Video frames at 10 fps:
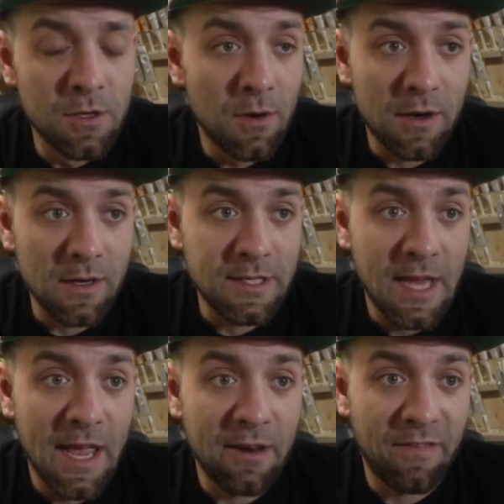
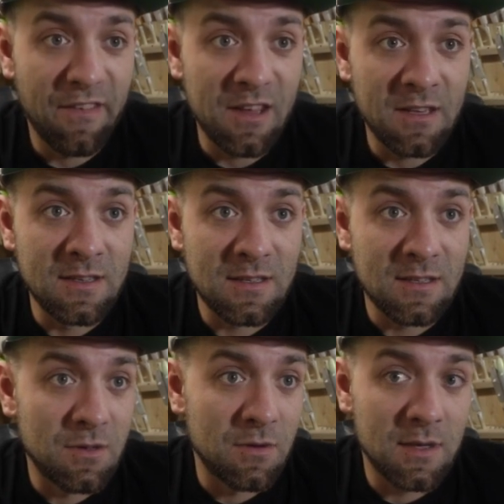210 fins
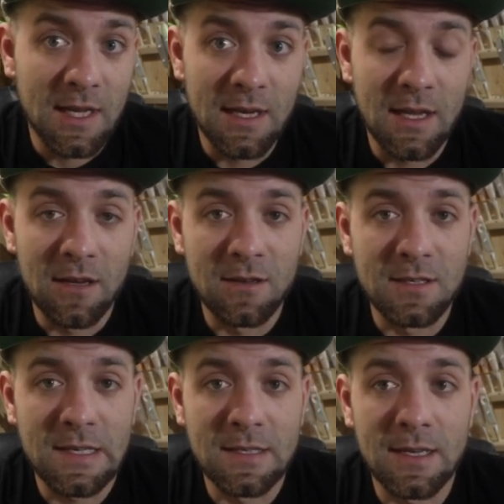and 210
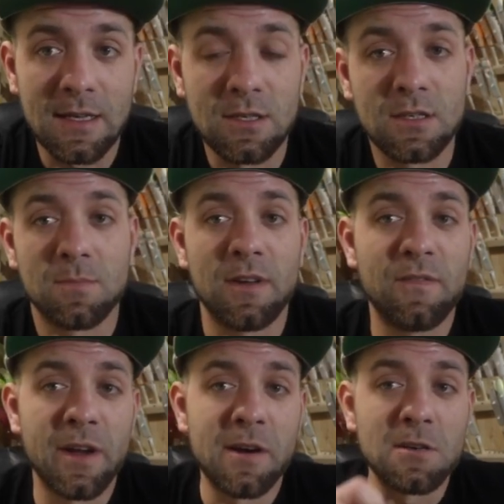gills, because that's just my
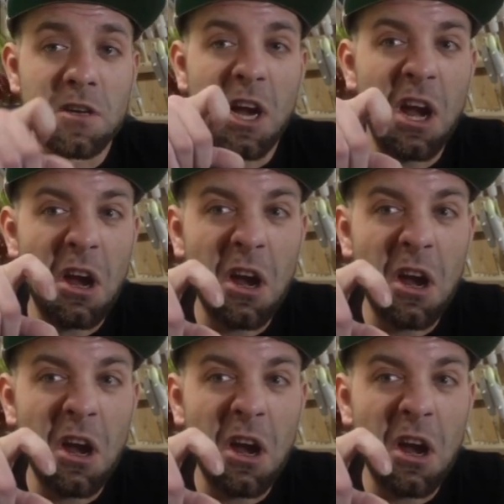fingers like,